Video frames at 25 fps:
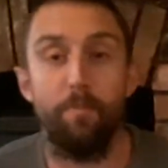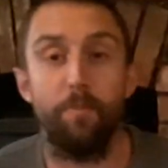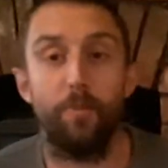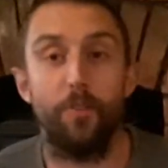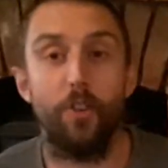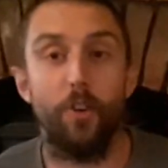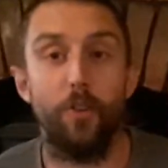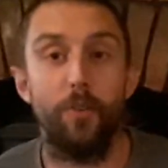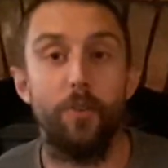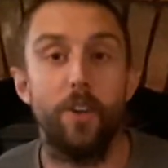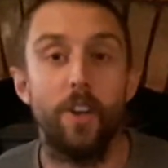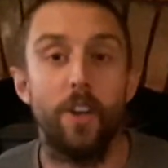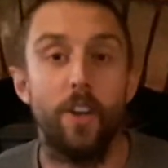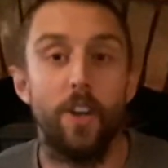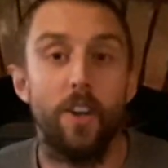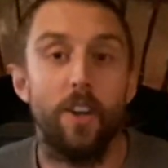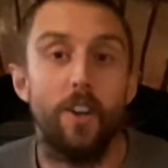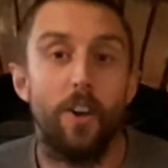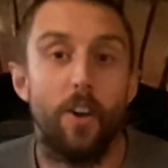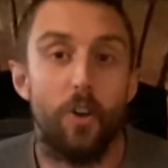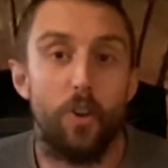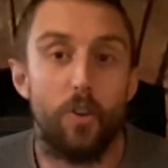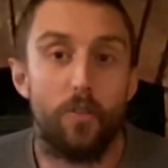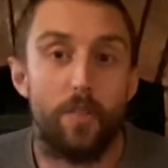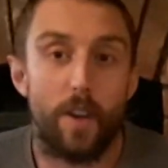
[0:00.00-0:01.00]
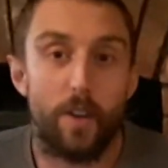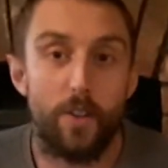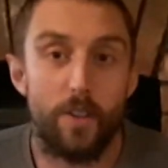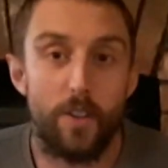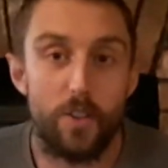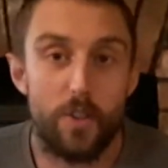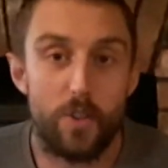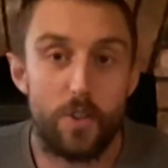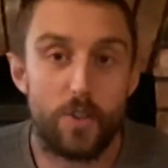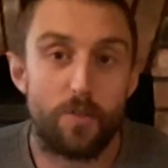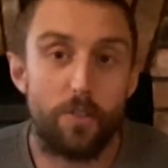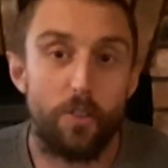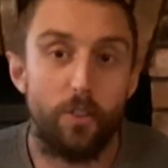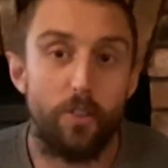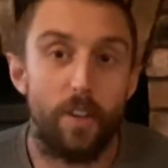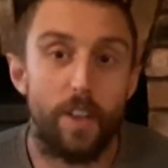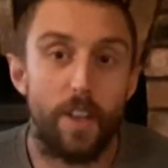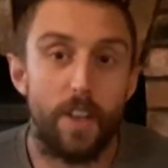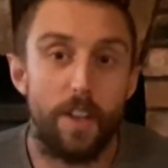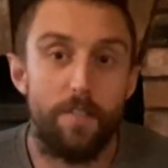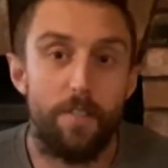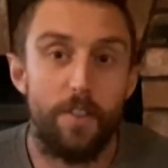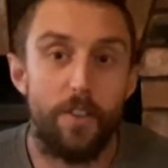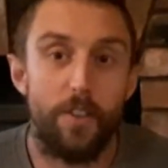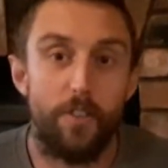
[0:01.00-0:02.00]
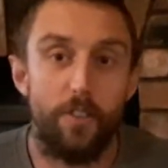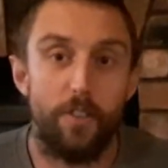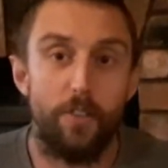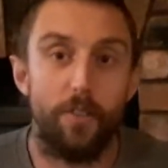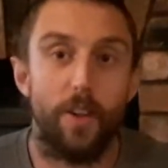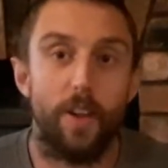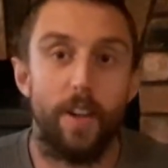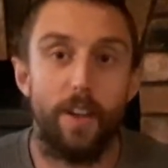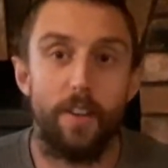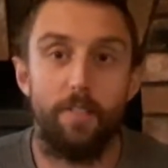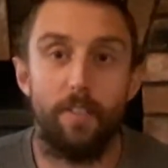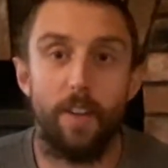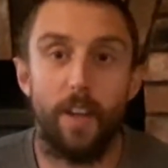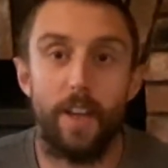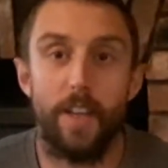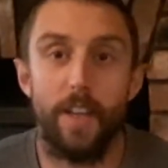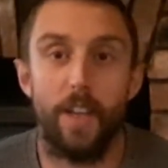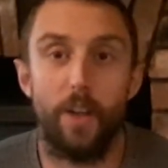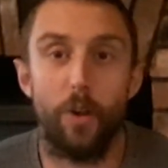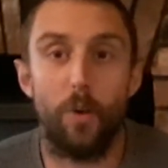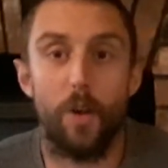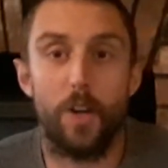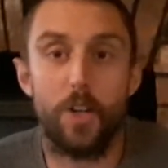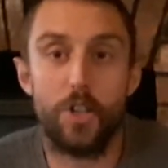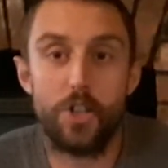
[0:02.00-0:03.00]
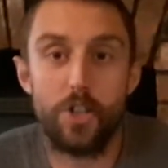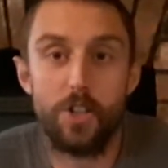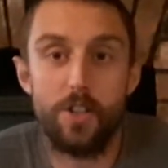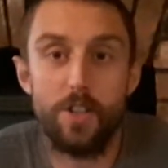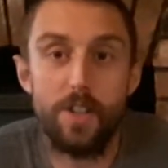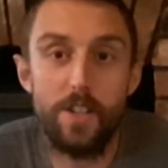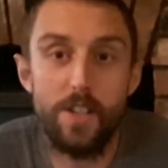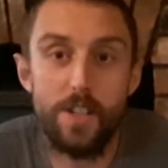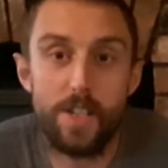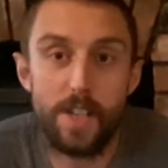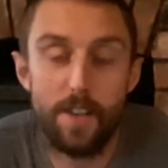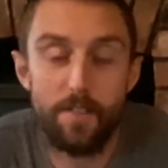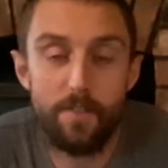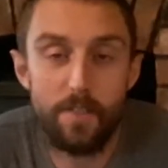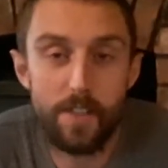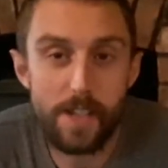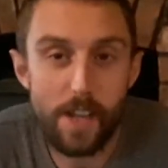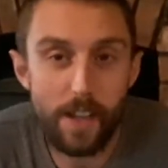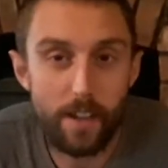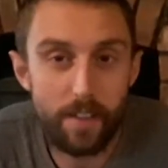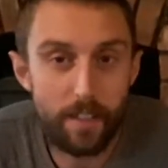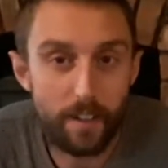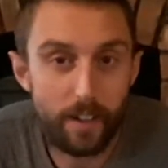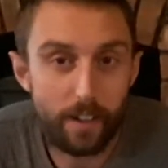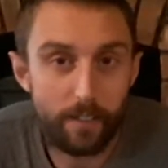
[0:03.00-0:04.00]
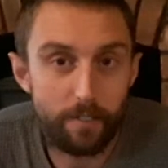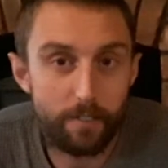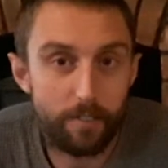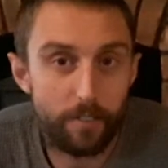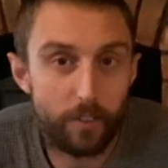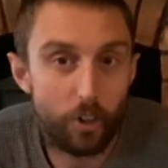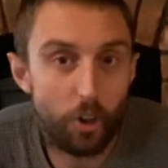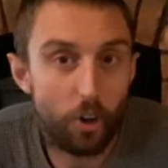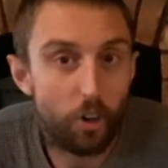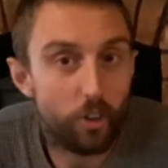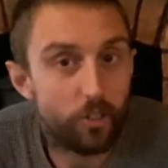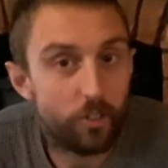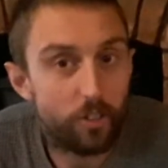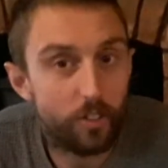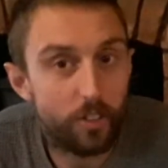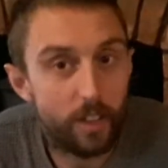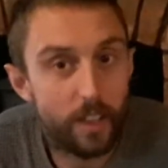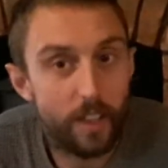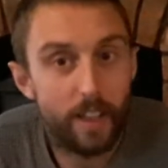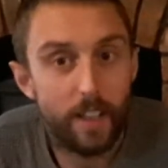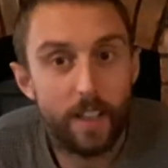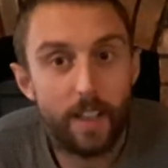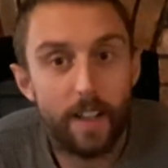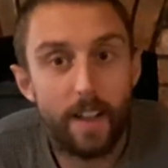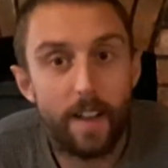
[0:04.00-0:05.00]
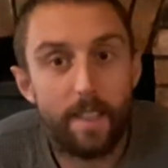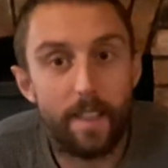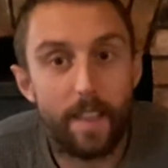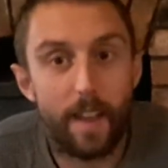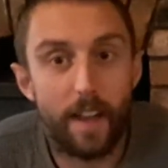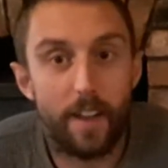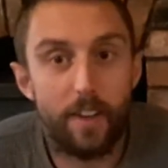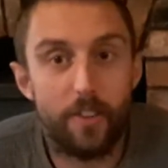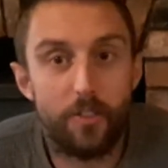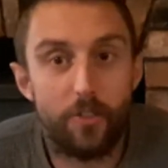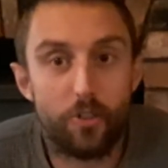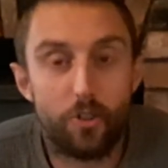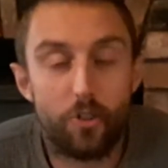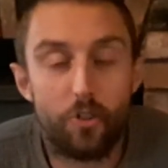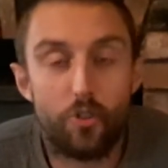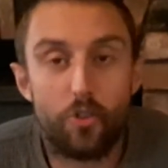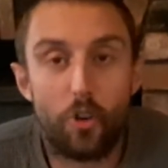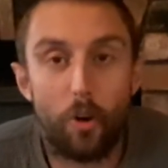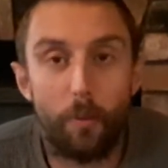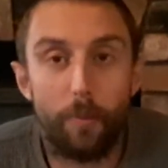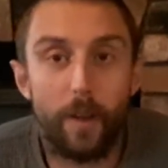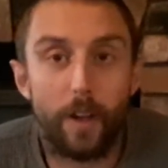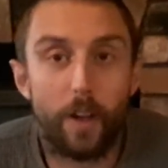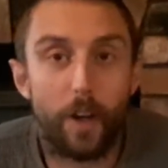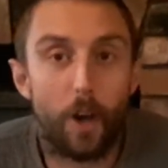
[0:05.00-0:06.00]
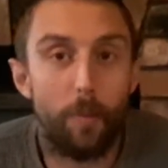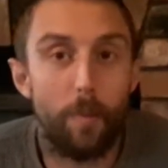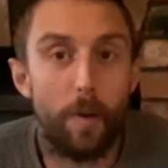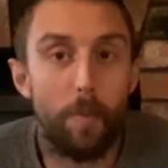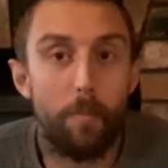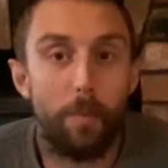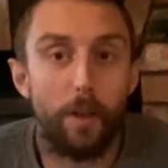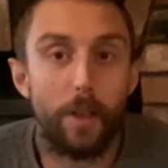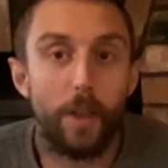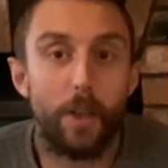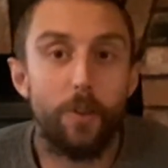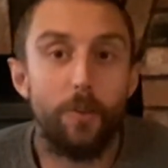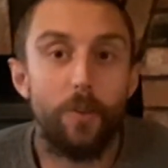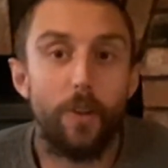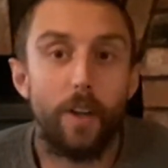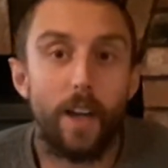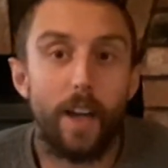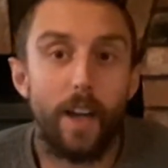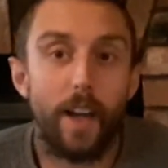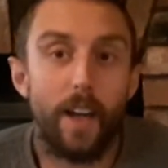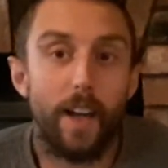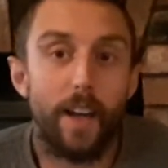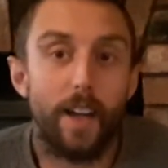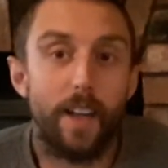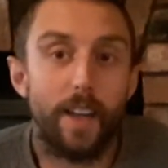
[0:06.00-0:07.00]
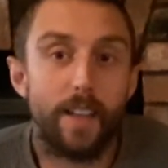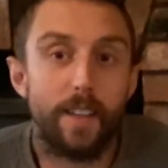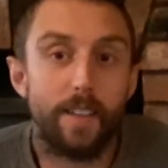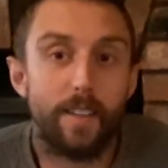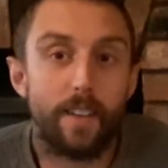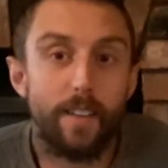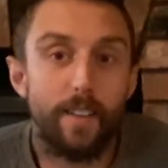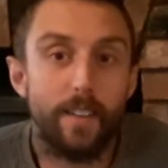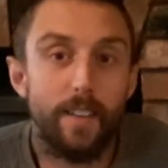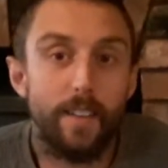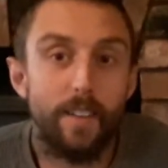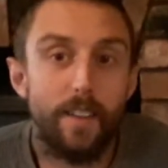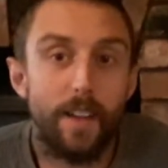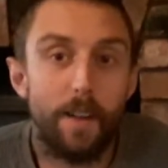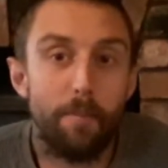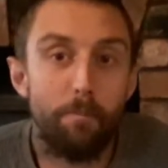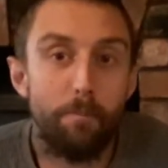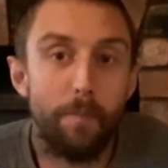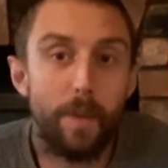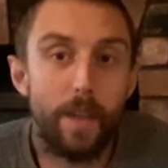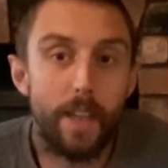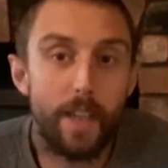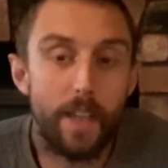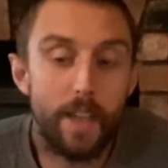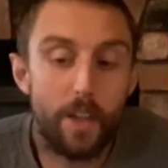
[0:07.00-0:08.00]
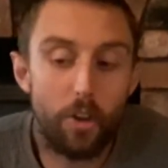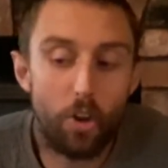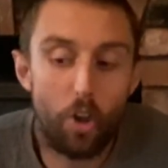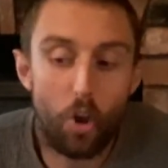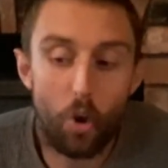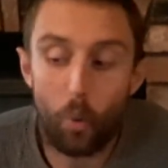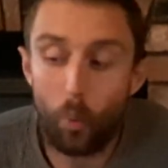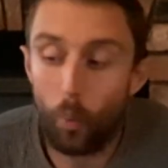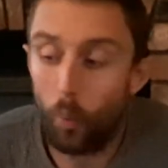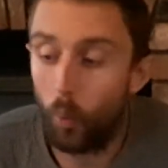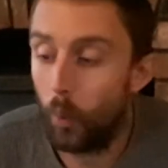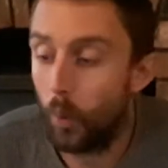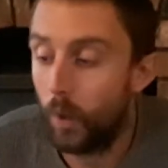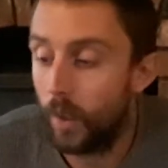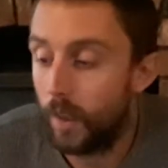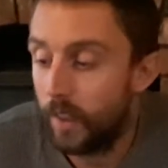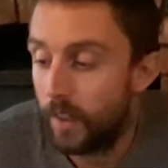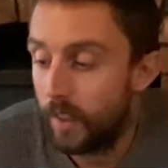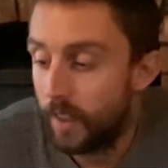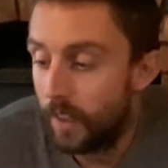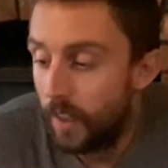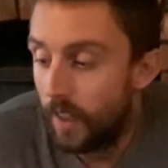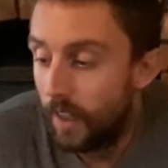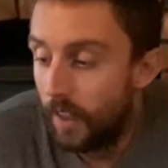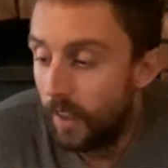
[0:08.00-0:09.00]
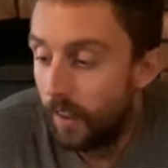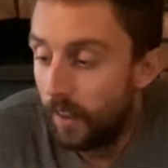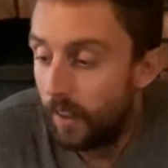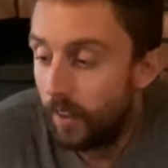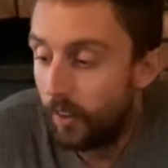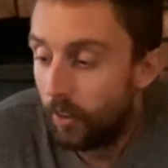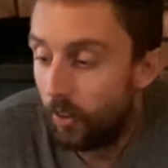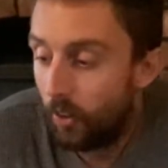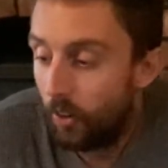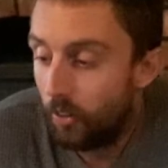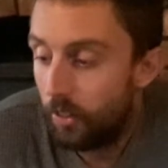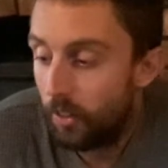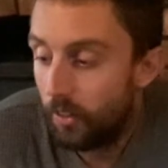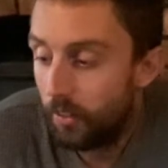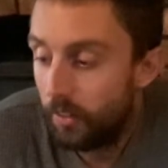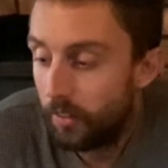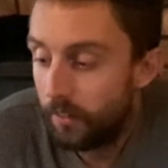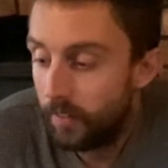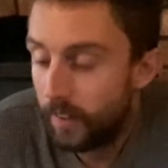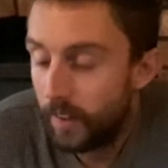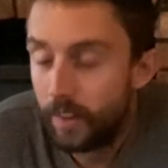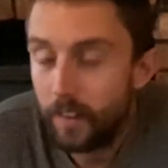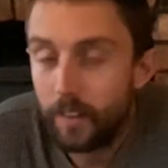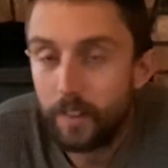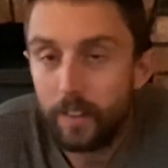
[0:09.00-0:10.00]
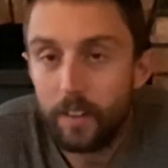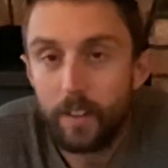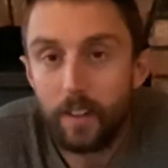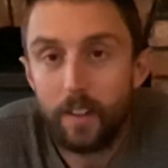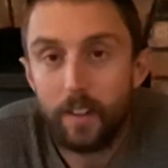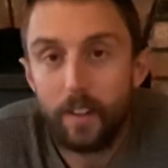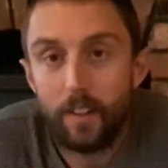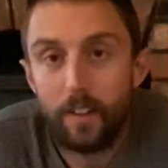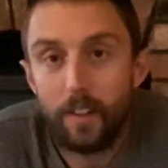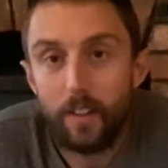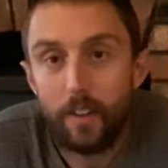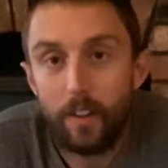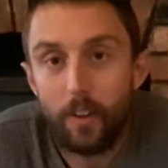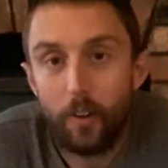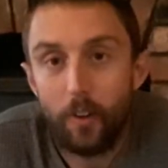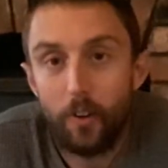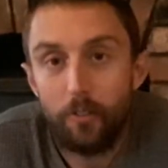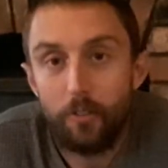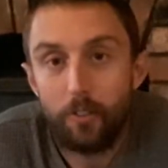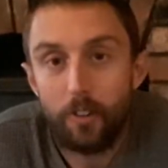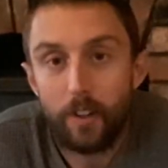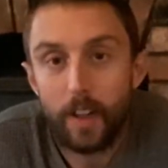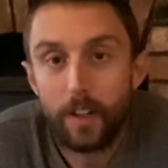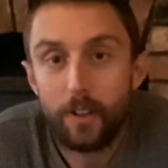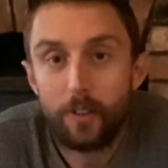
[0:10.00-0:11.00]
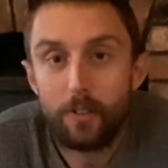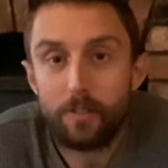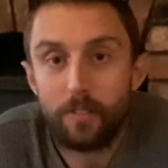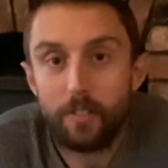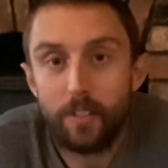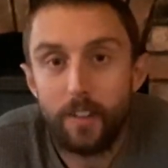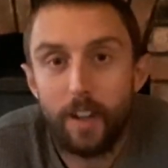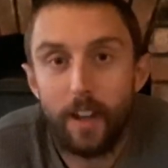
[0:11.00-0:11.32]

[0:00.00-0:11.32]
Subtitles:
So hope you found it useful. If you do have any questions, if there's anything I've forgotten, then just drop me a comment below and let me know. Other than that, over and out.